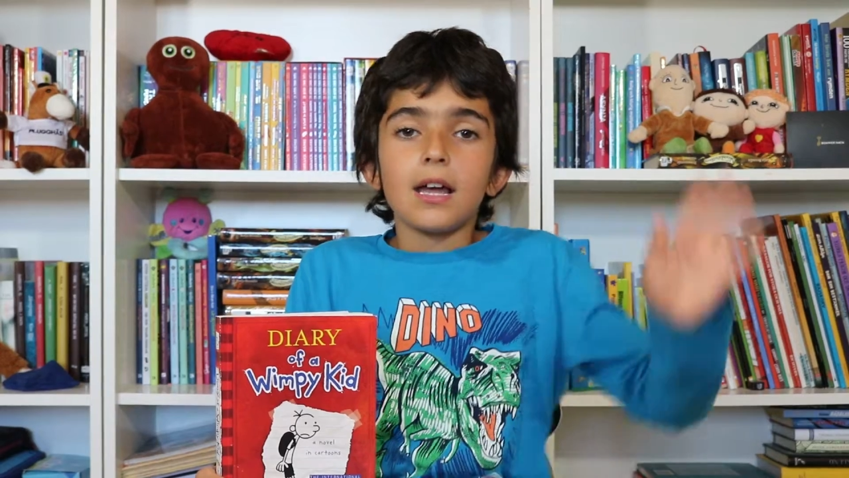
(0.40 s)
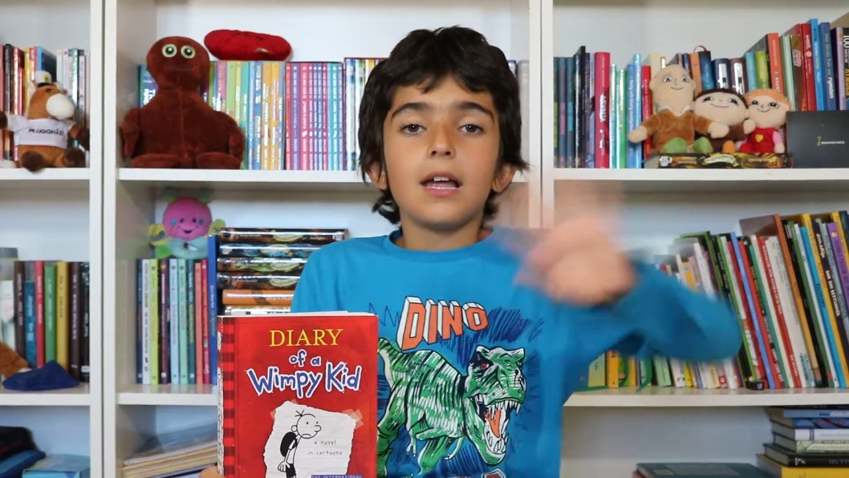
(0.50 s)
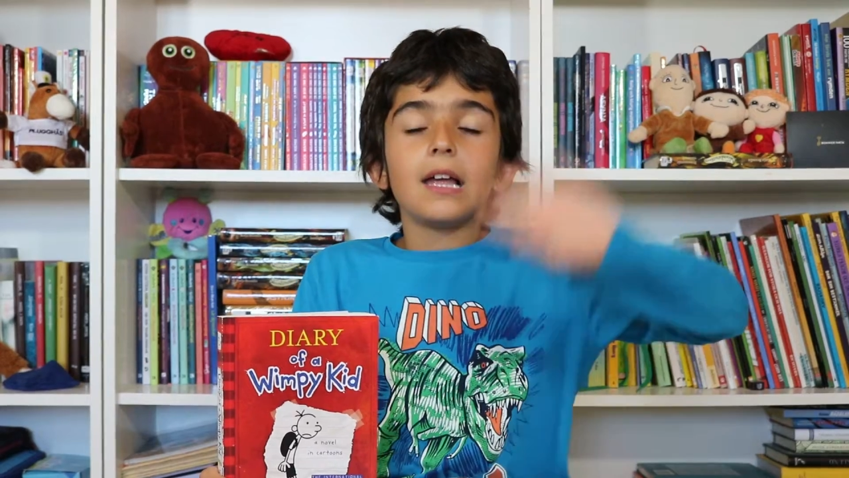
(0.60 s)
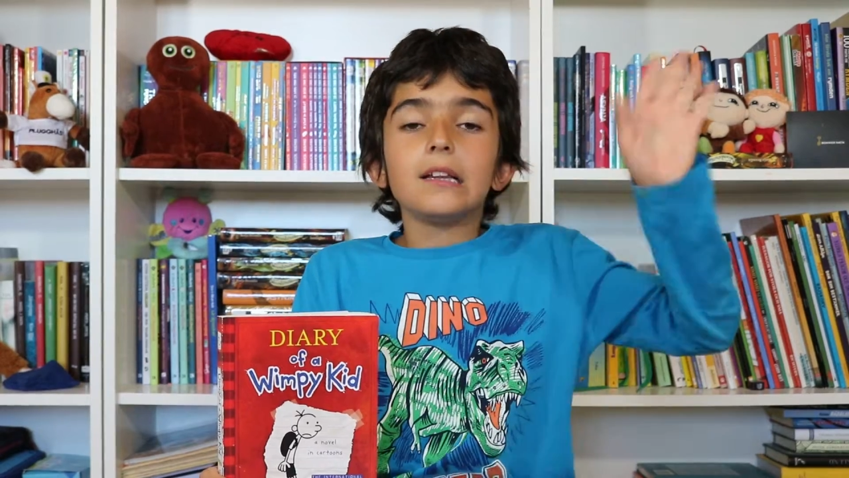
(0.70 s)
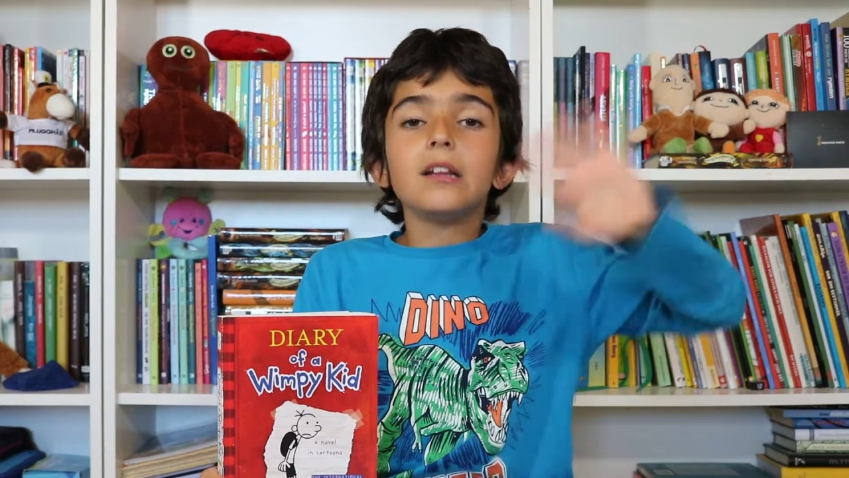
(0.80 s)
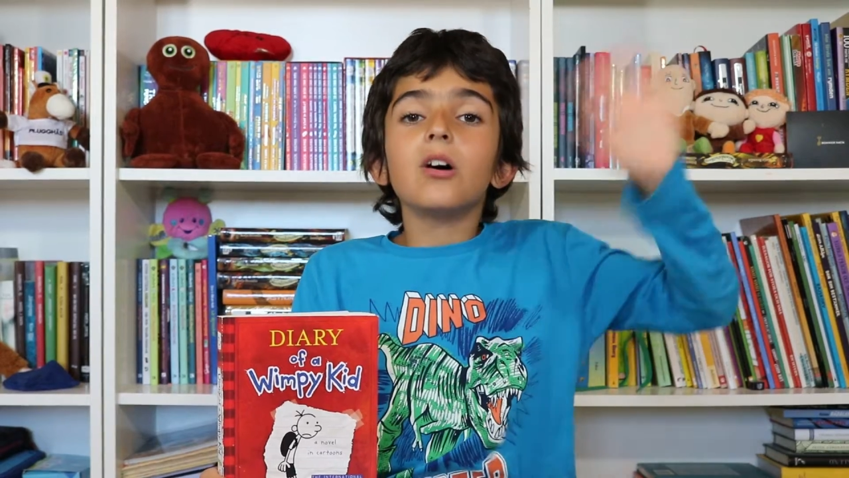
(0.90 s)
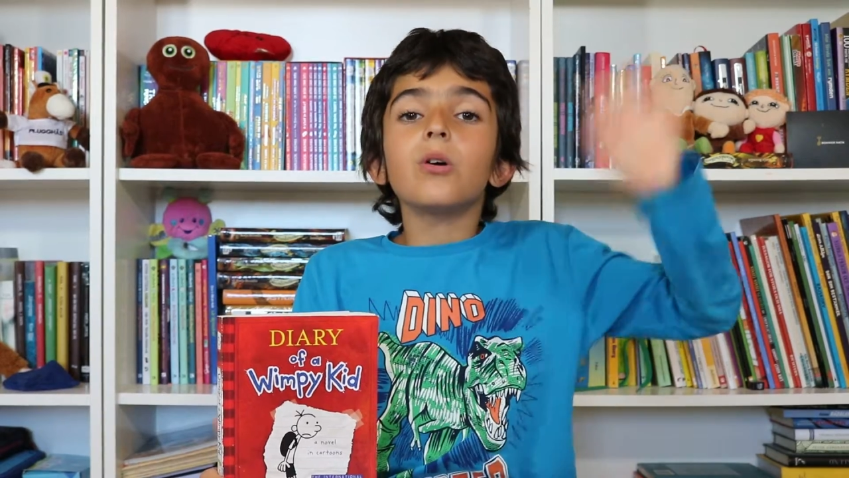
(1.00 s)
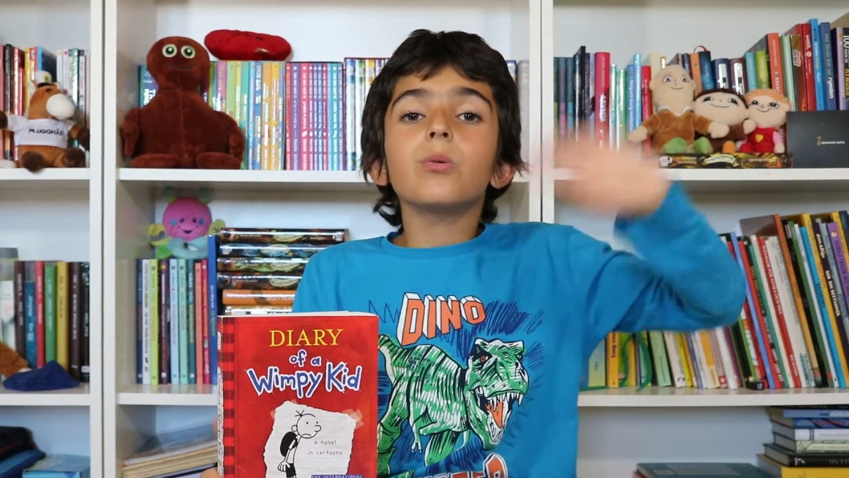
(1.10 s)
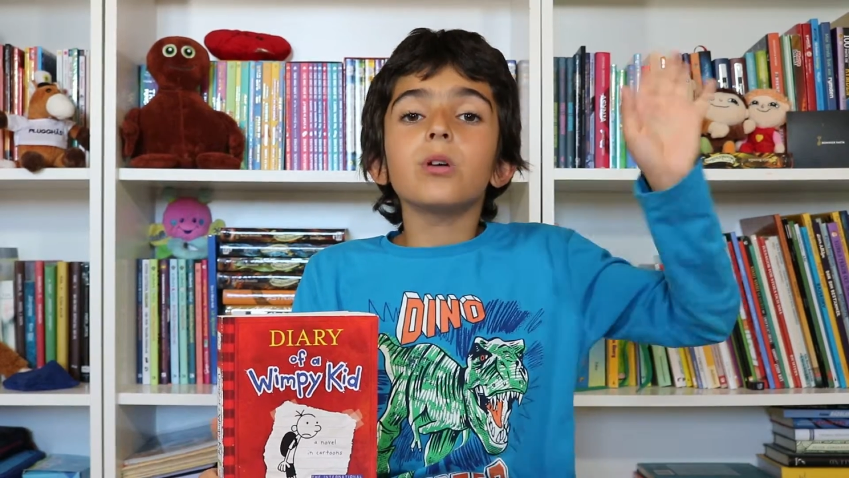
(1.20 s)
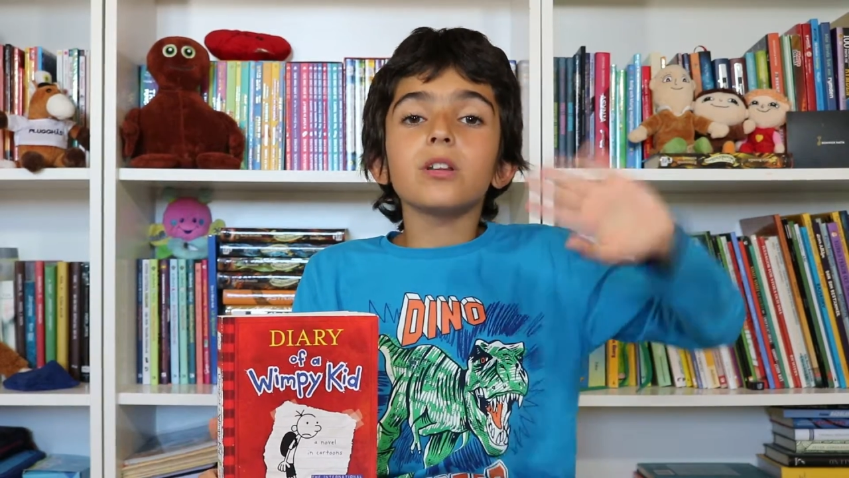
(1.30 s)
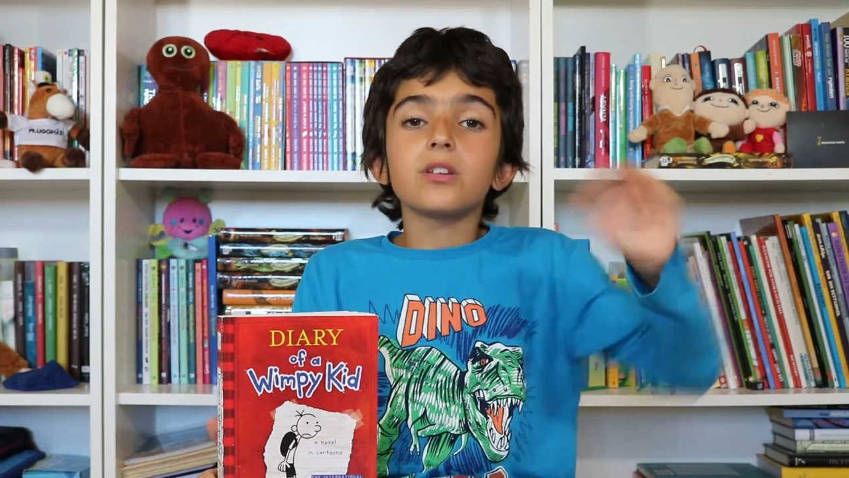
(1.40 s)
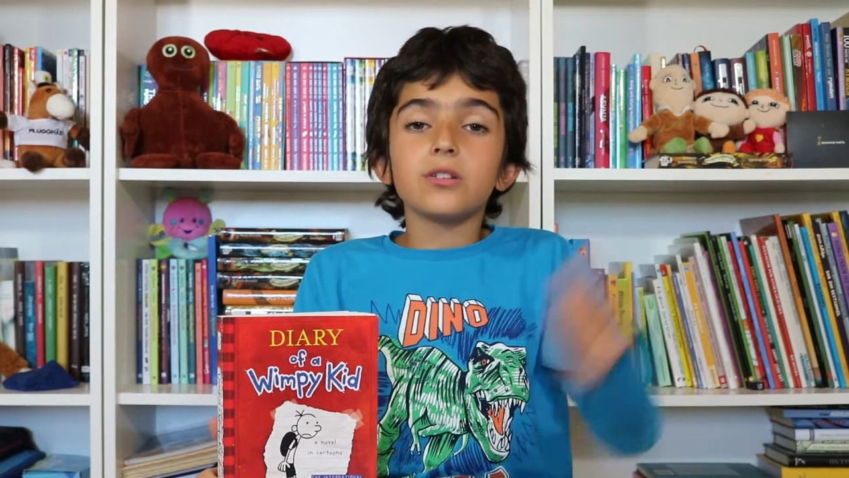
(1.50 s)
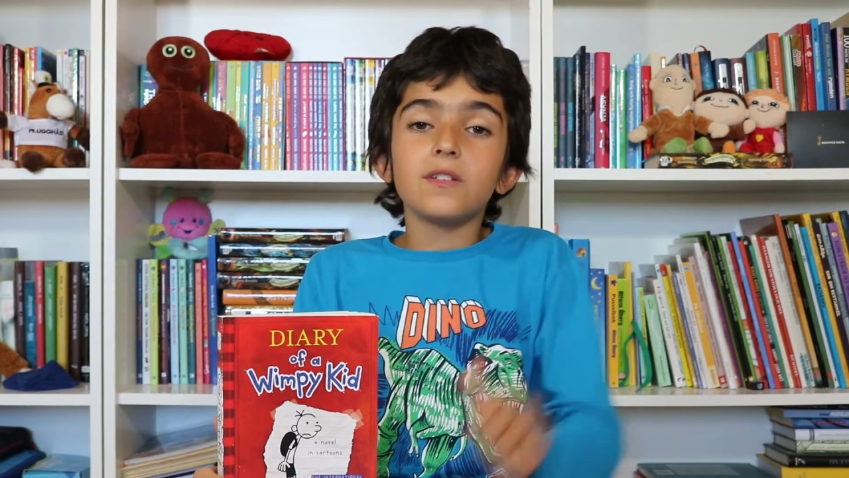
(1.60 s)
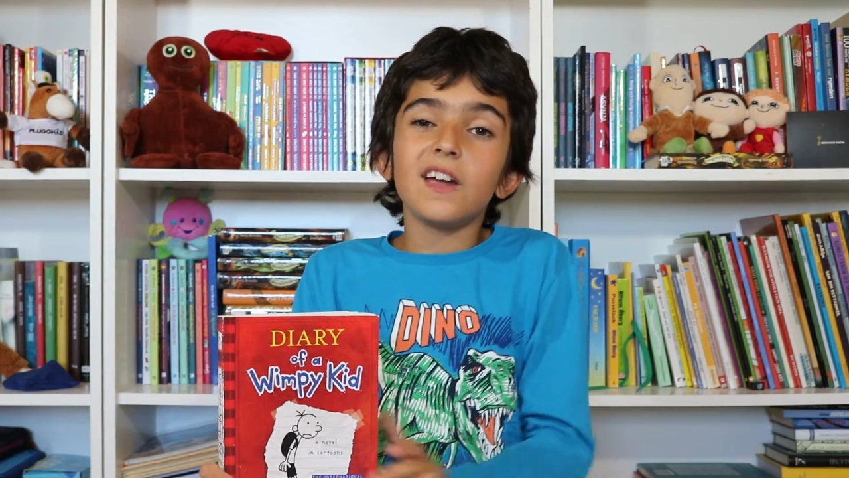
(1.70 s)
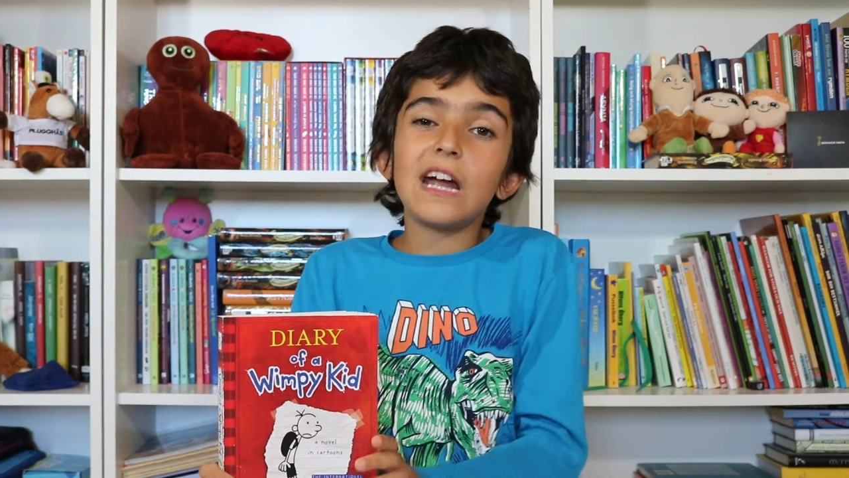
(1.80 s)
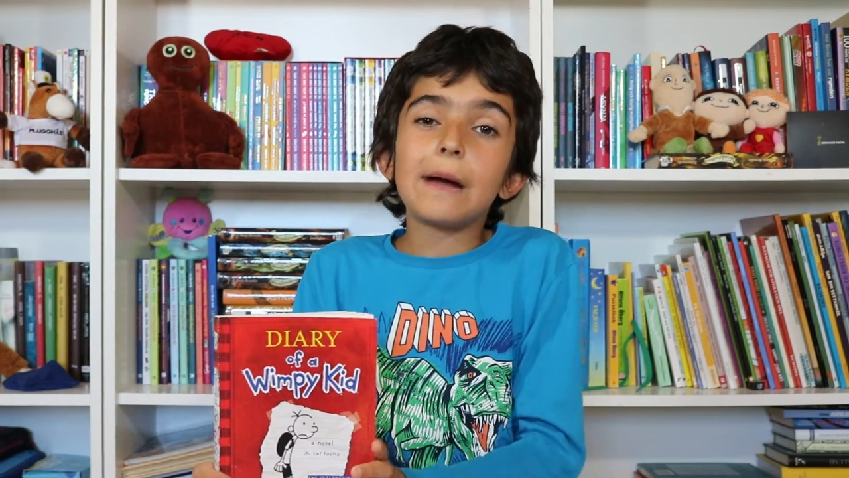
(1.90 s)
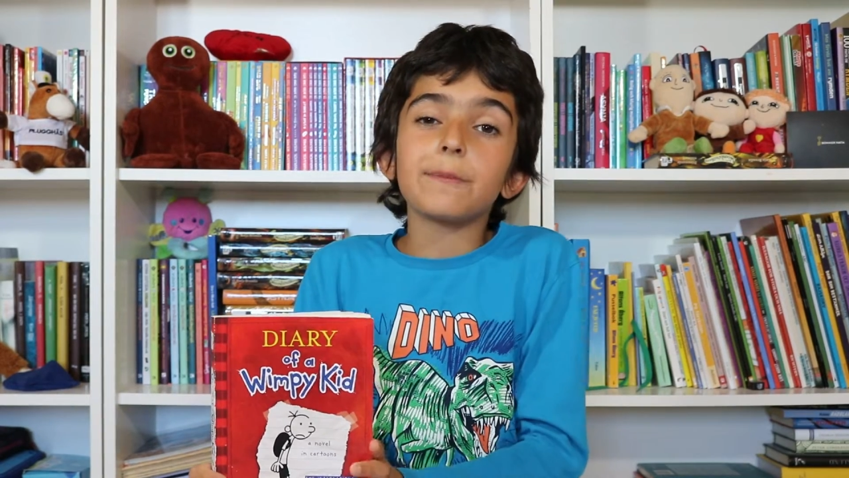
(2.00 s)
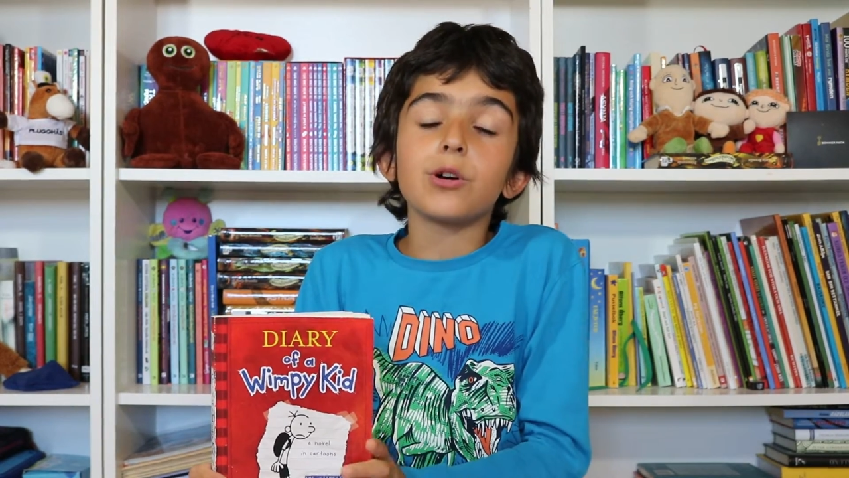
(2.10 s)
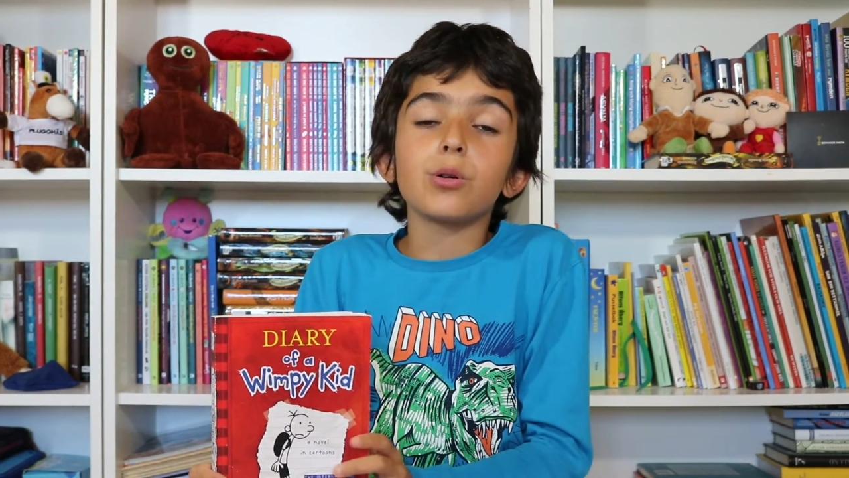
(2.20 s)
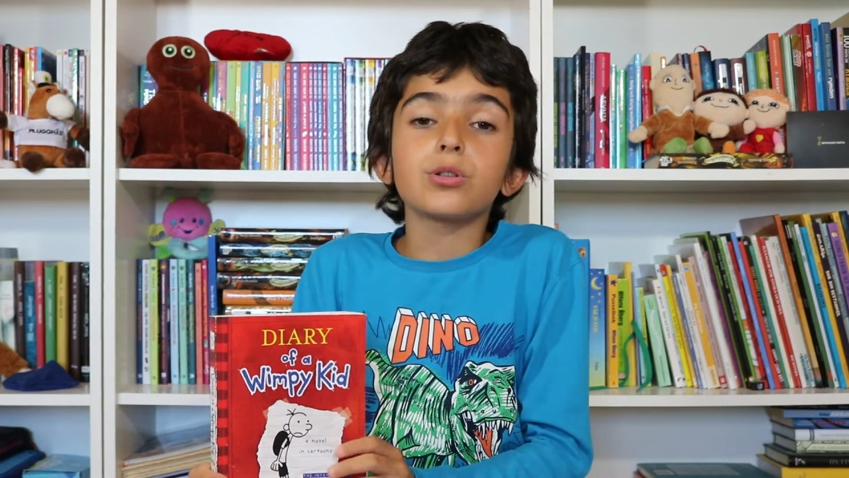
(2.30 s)
Hello, today
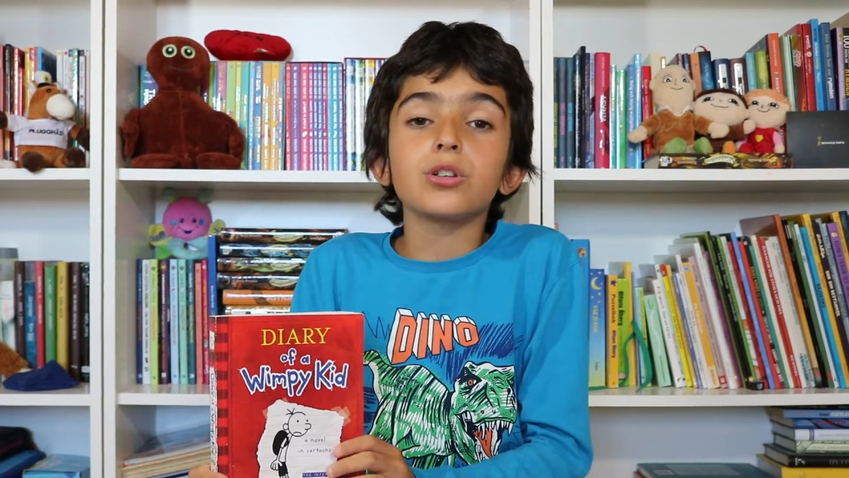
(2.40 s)
I'm going